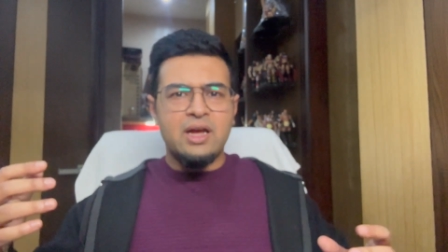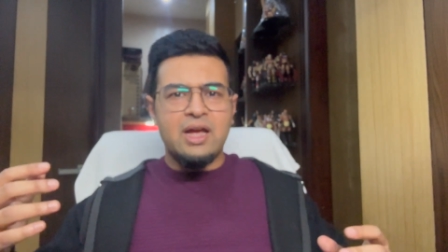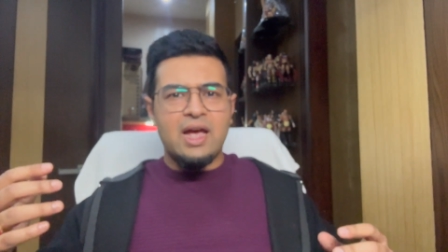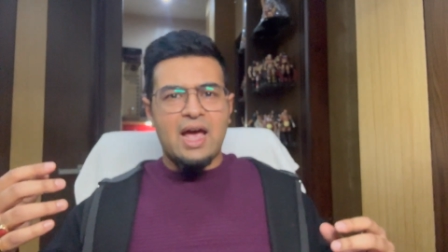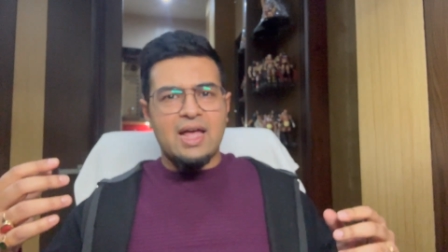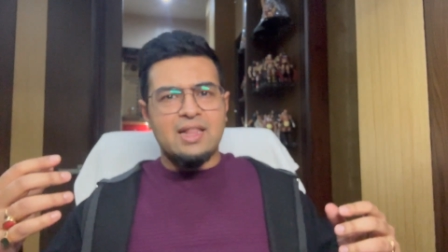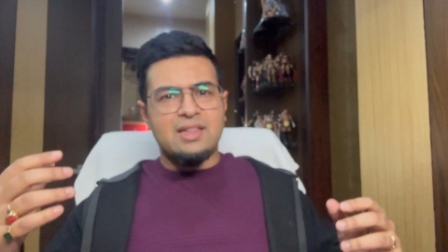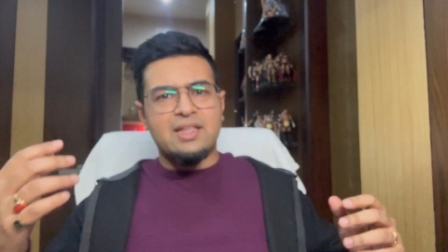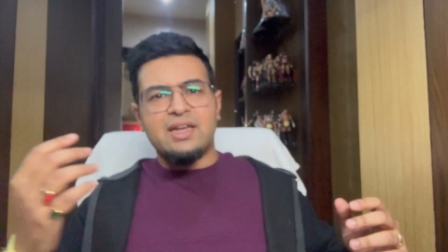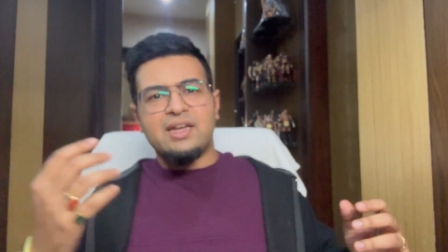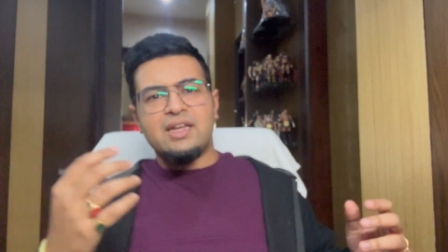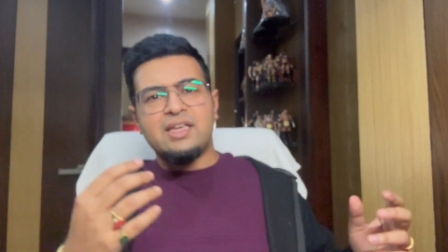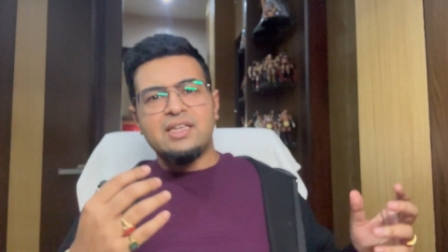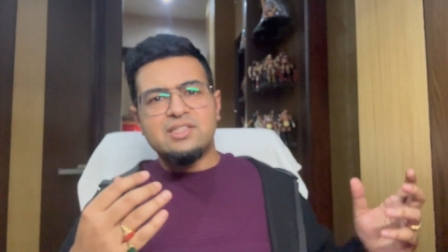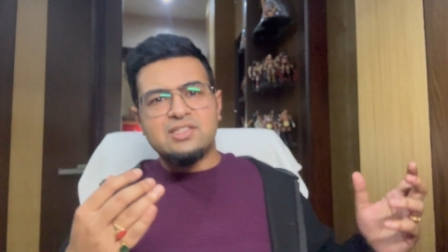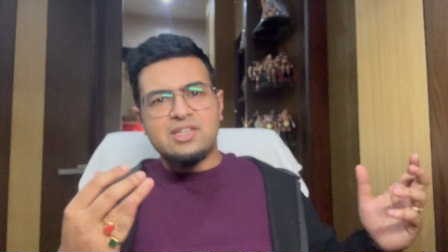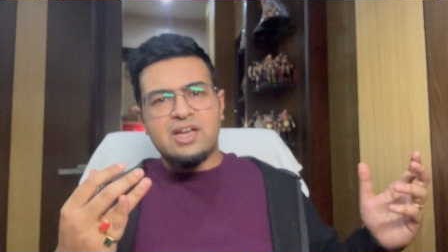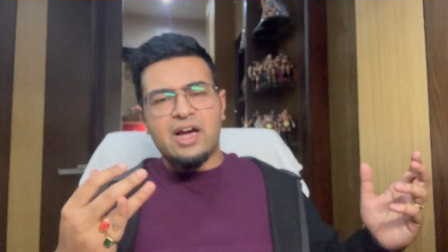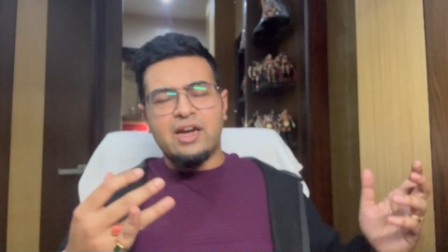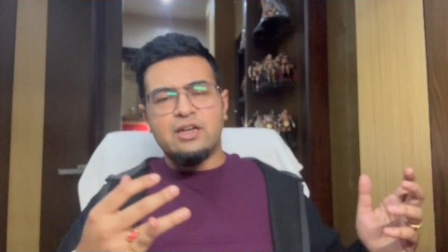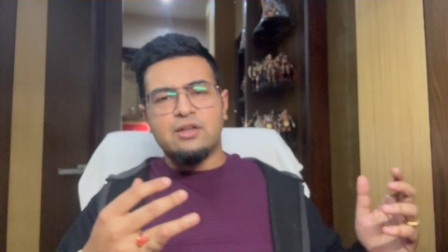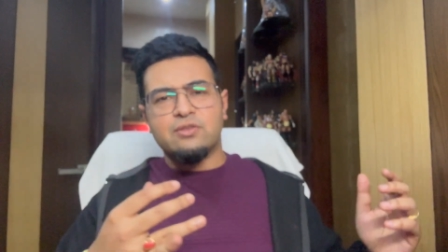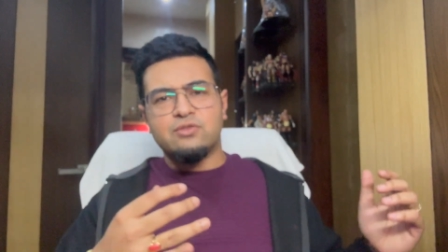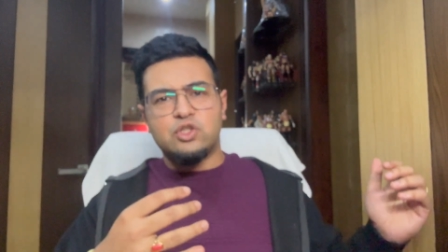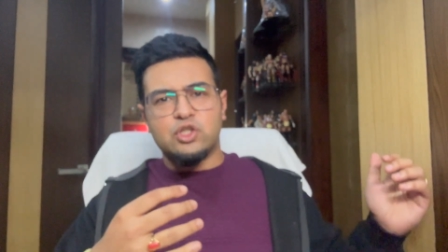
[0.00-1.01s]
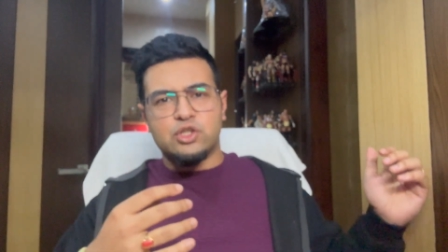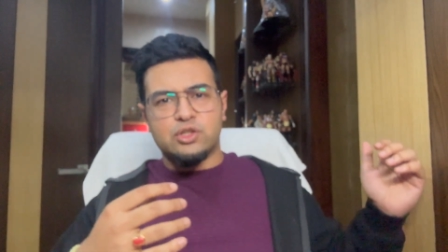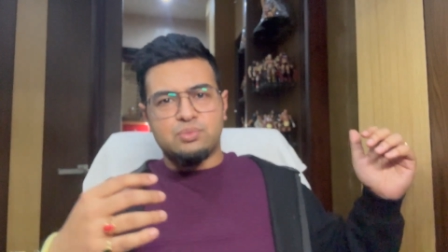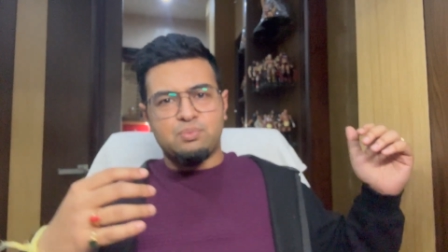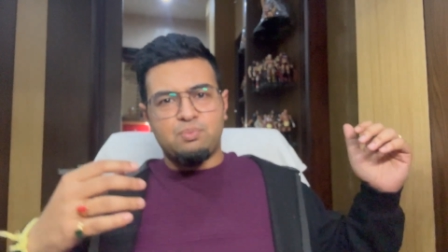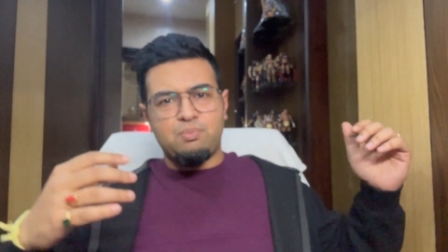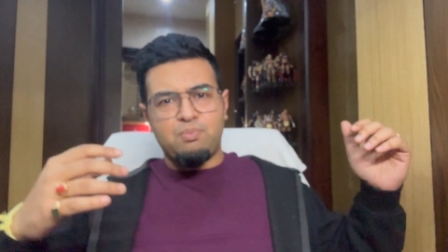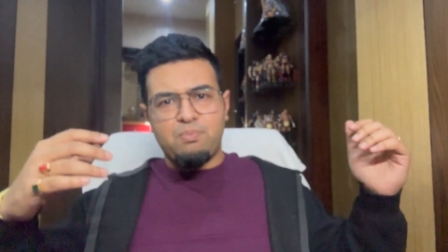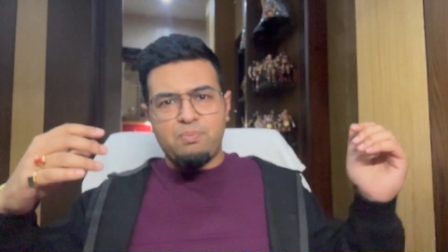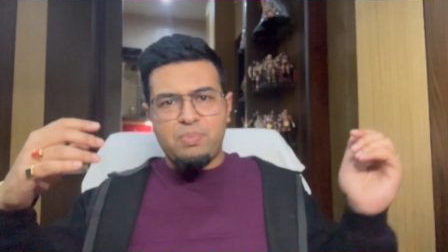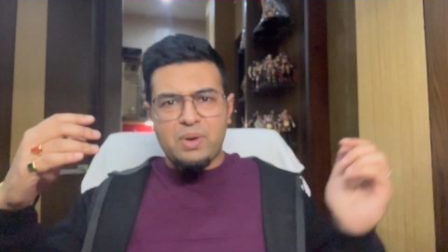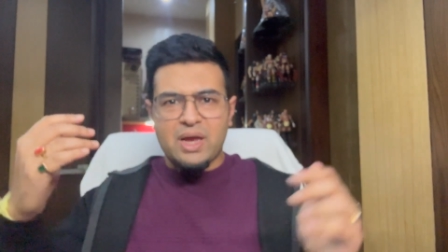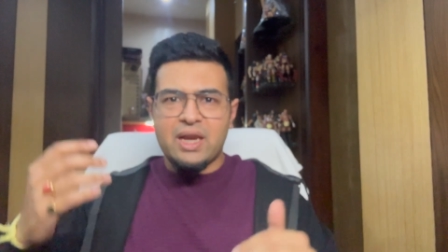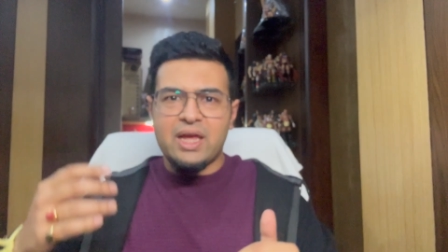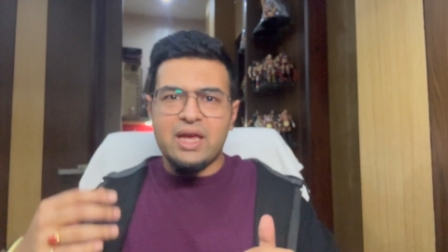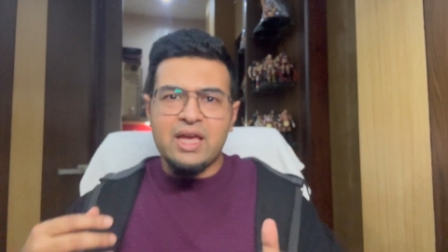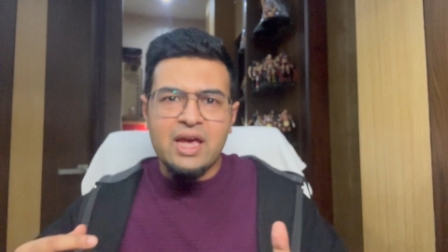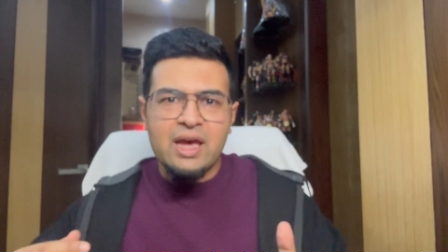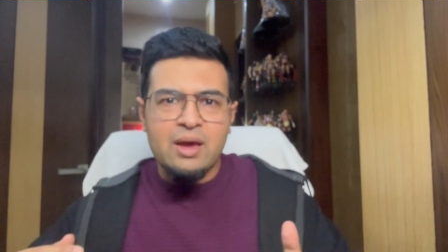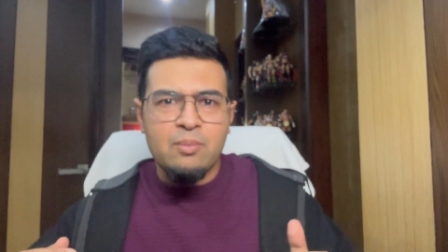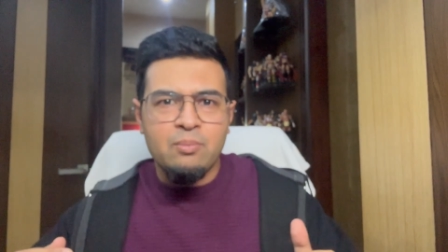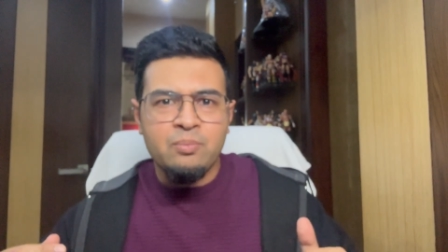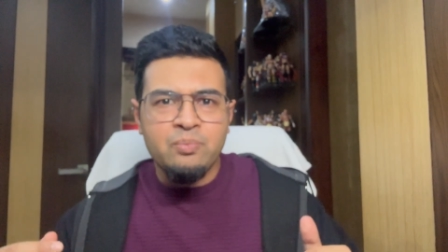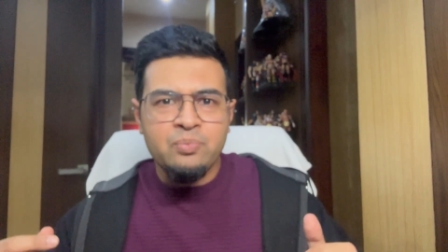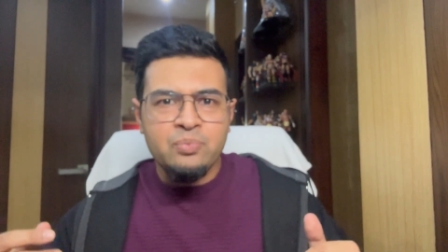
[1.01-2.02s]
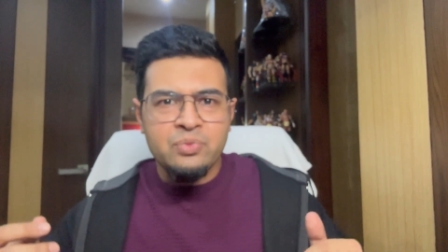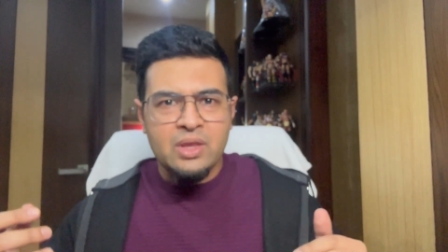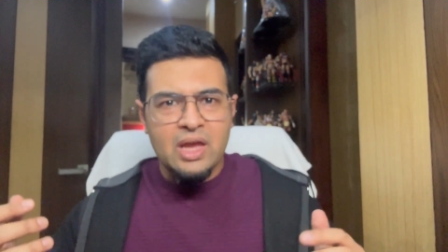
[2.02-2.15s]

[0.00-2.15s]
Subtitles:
and then he's kind of just pinning him.